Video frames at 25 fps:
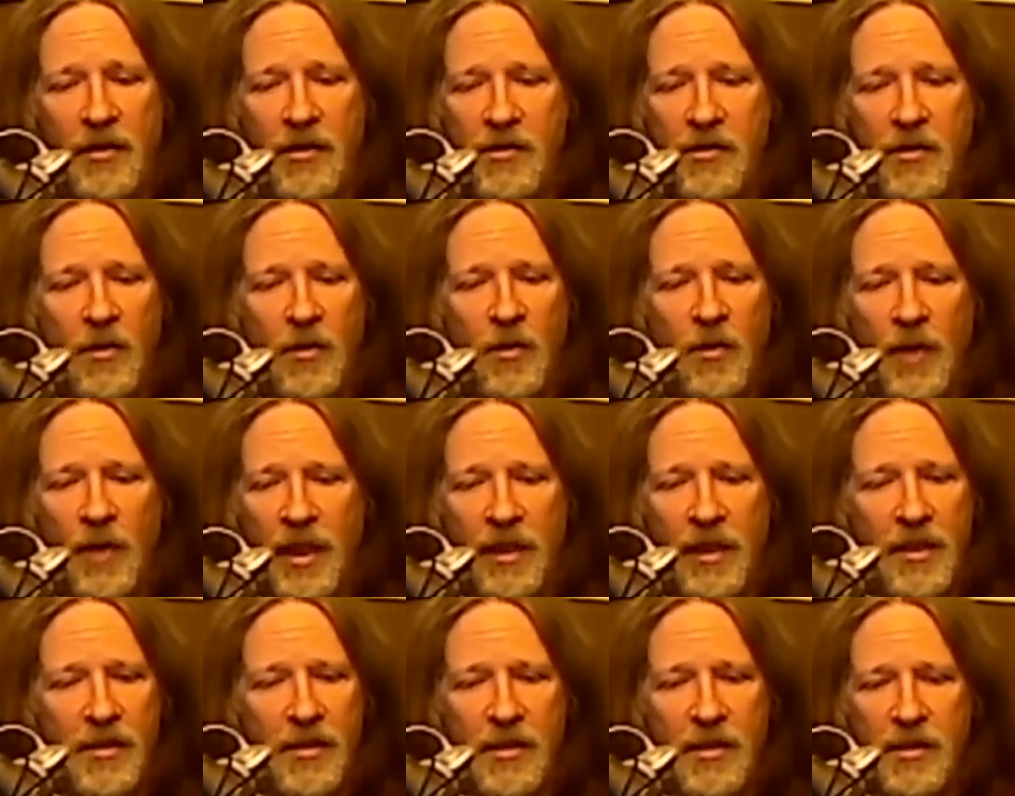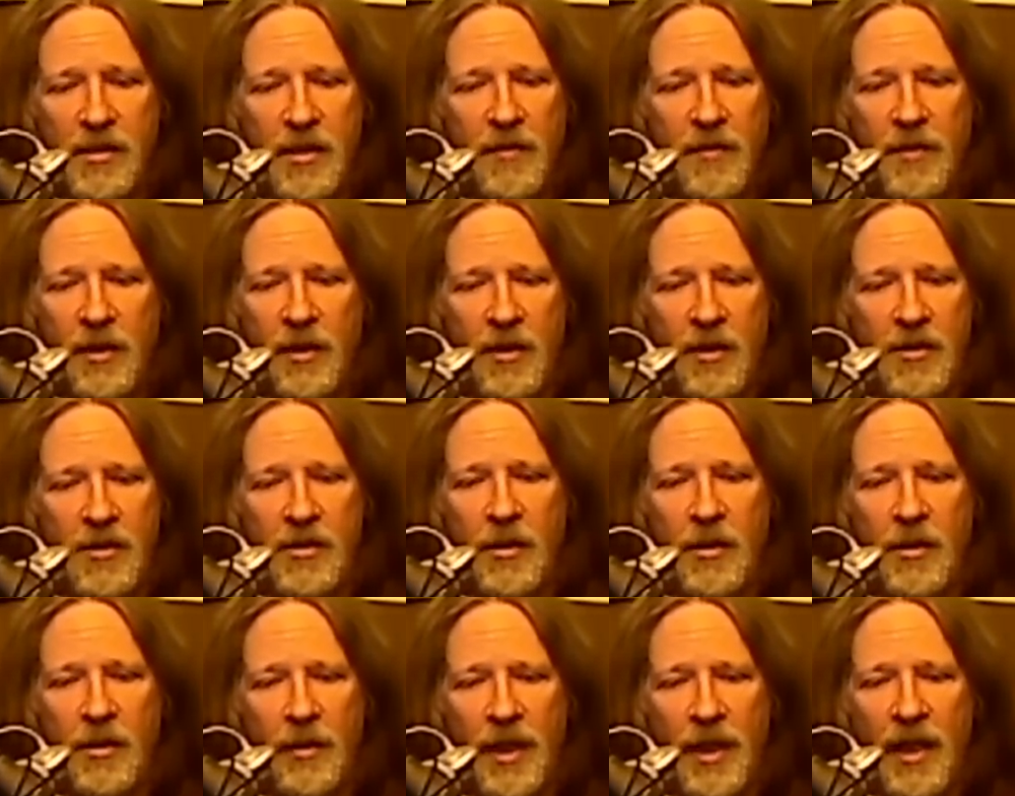There's no way this is even going to
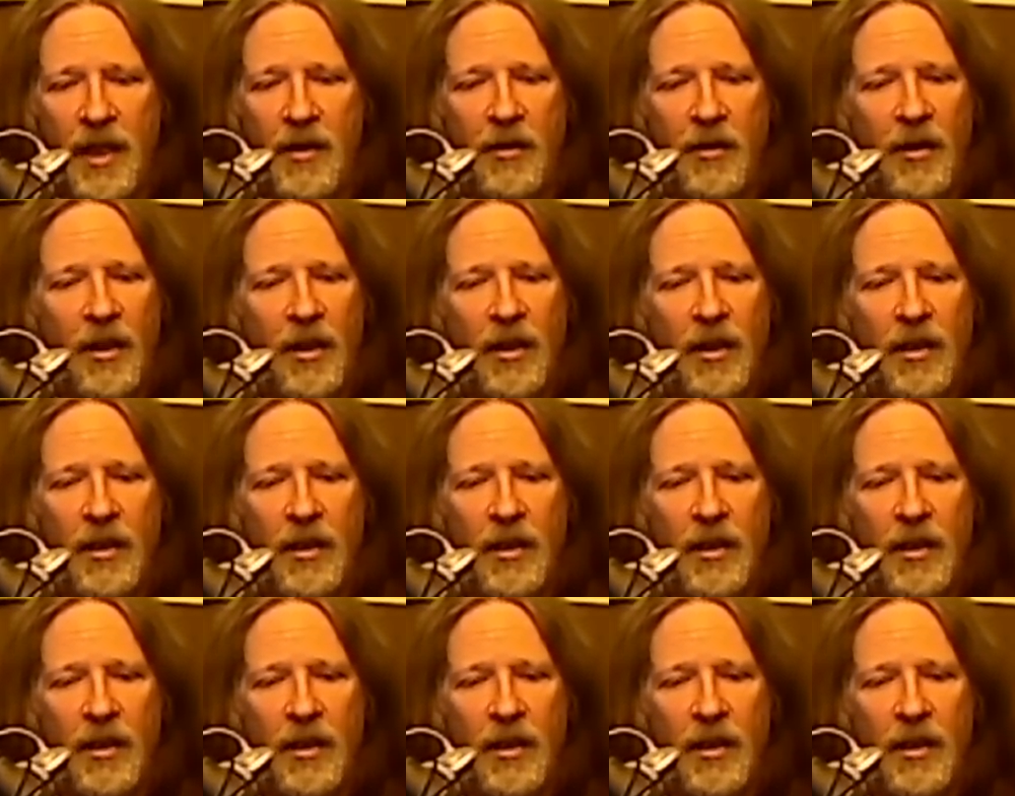slow down.